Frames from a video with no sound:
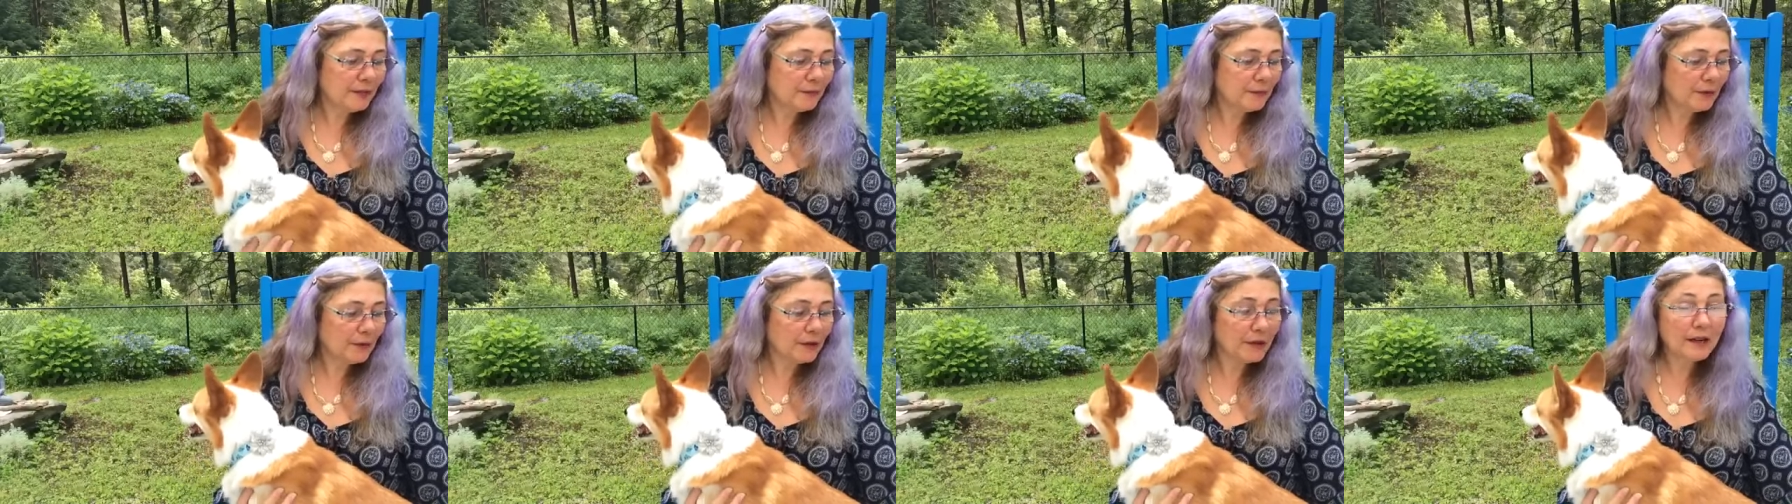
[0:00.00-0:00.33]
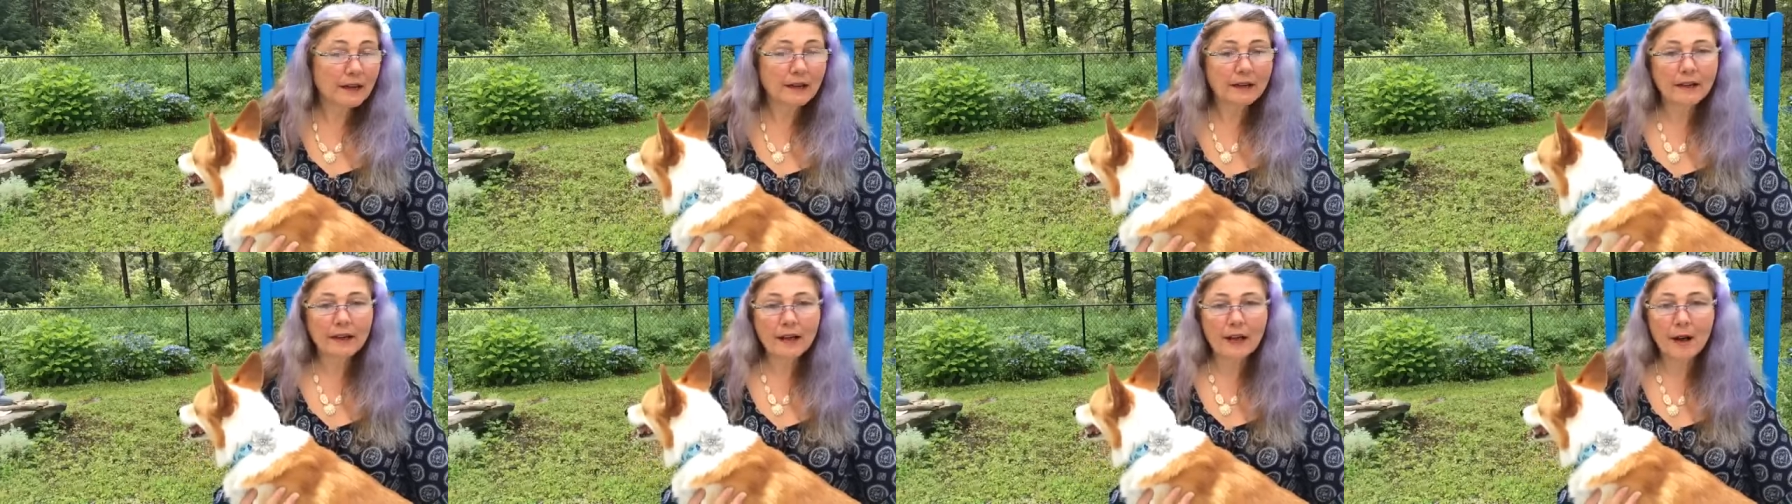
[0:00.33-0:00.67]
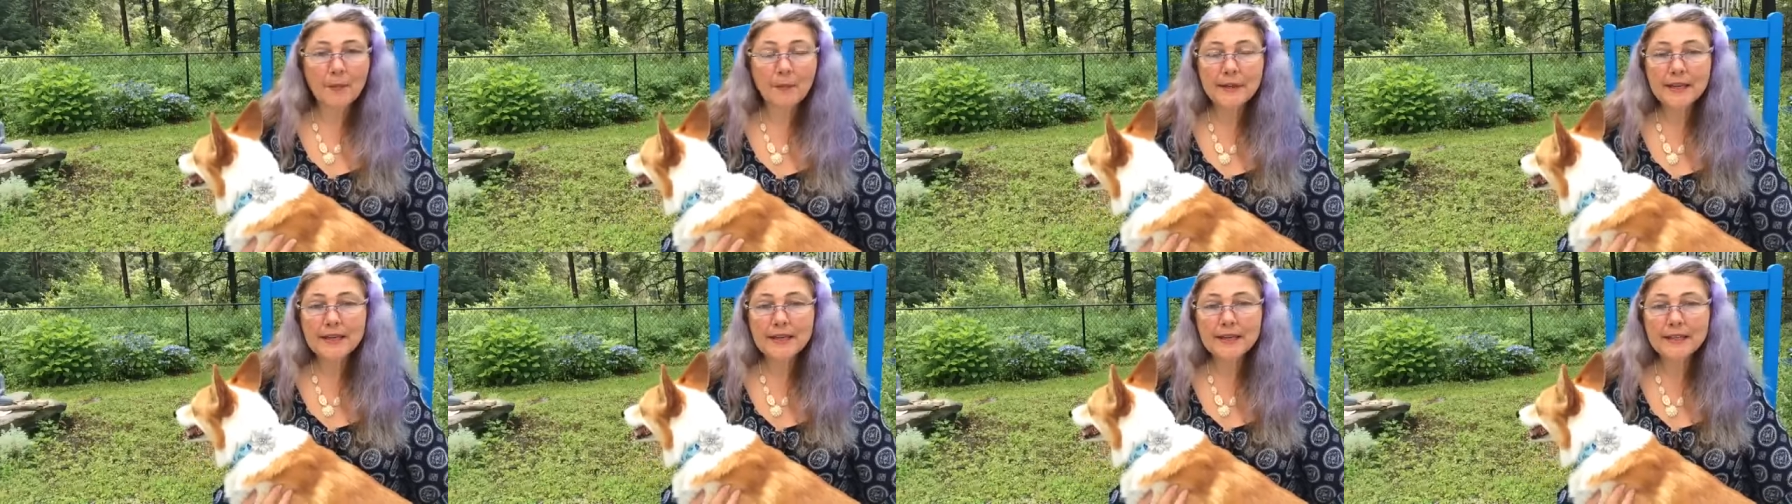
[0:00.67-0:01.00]
will
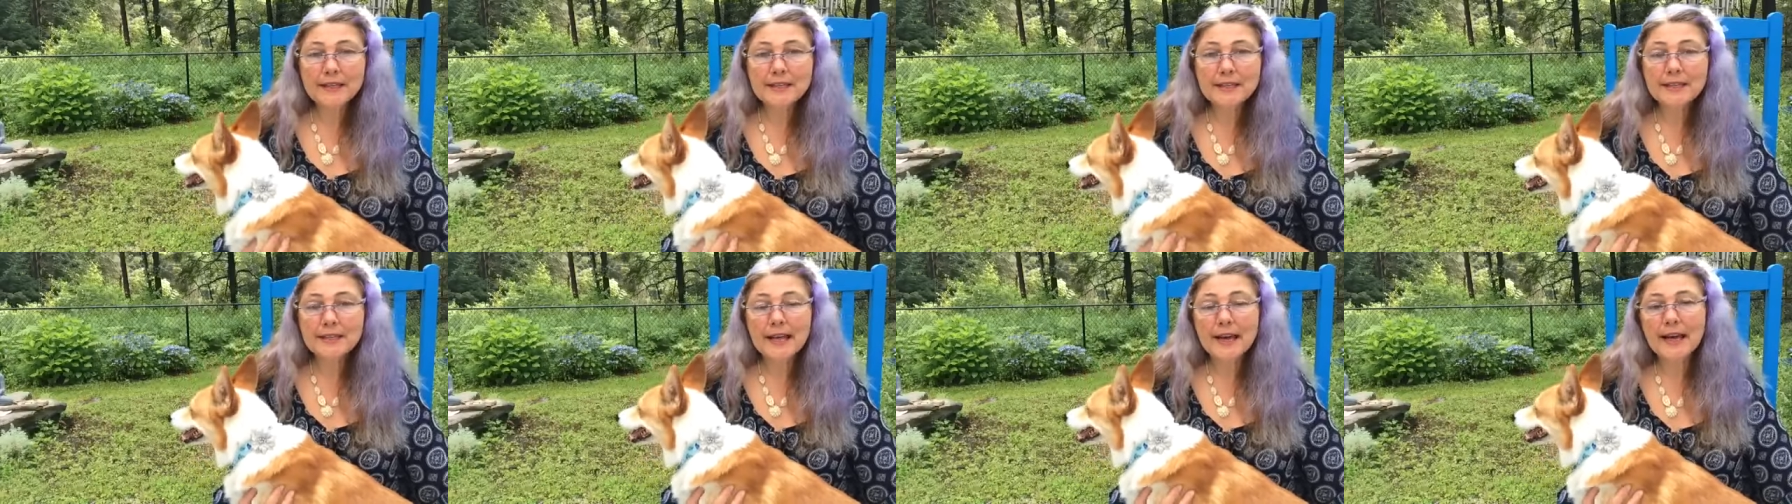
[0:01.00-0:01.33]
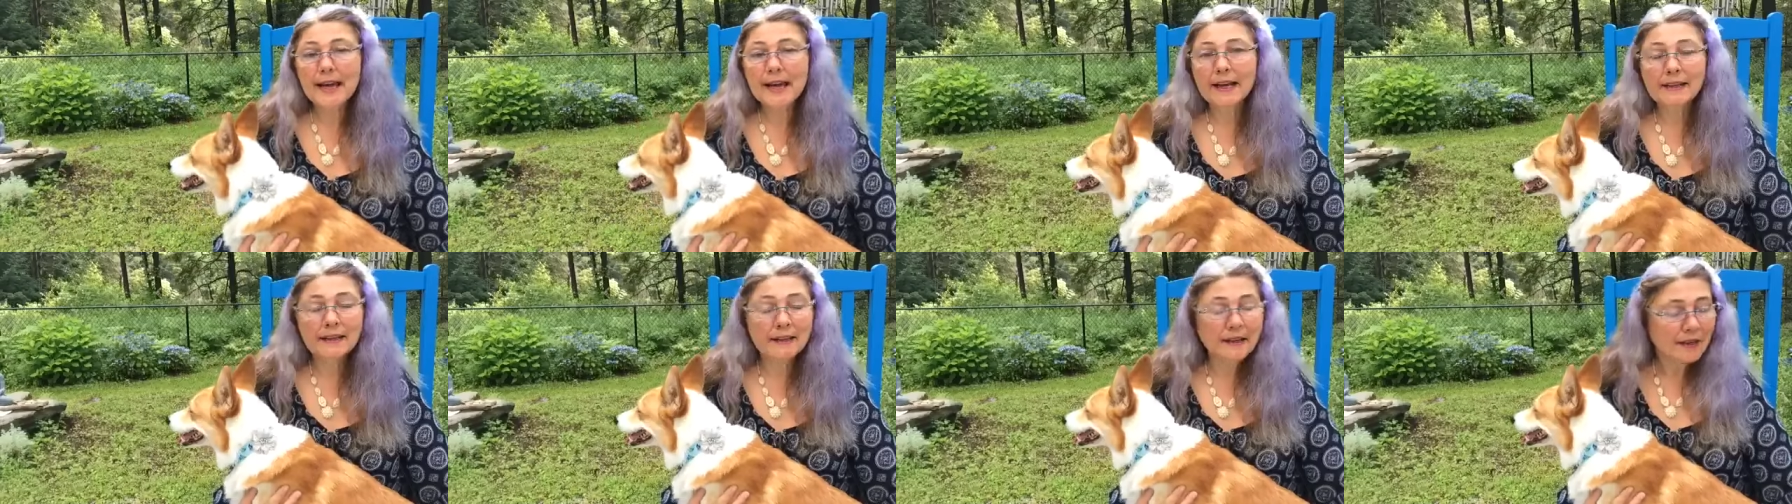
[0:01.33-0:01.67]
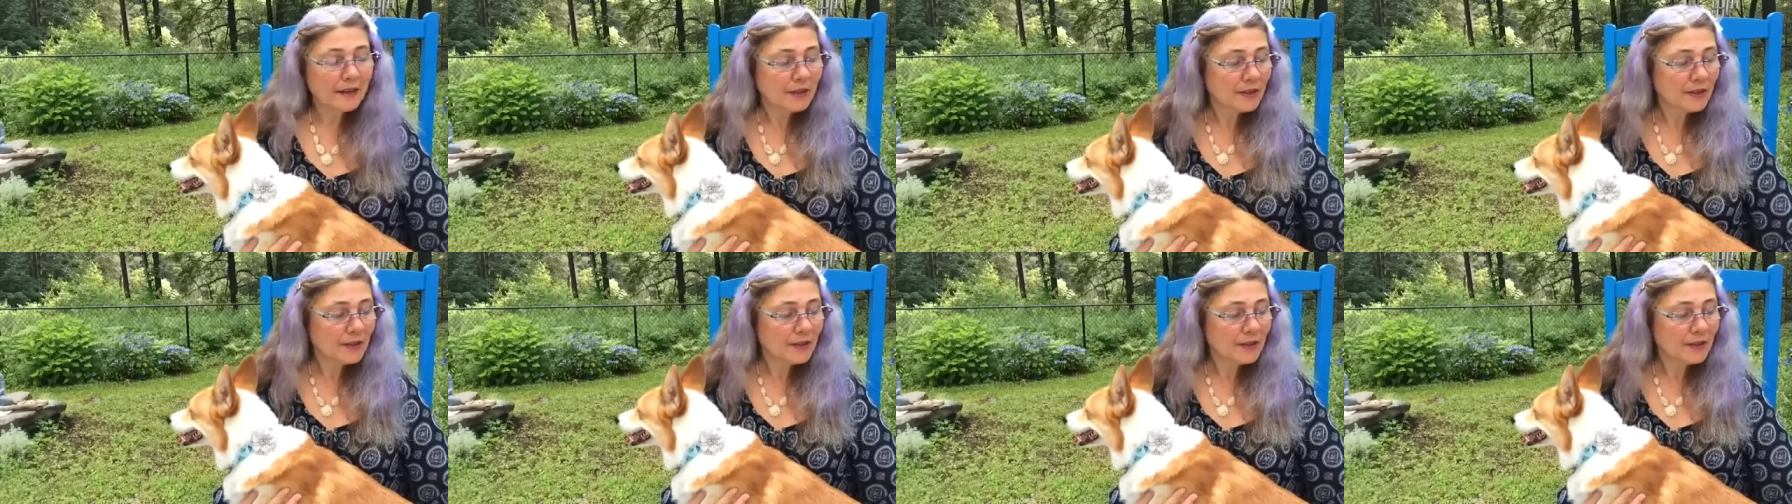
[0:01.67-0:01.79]
come into that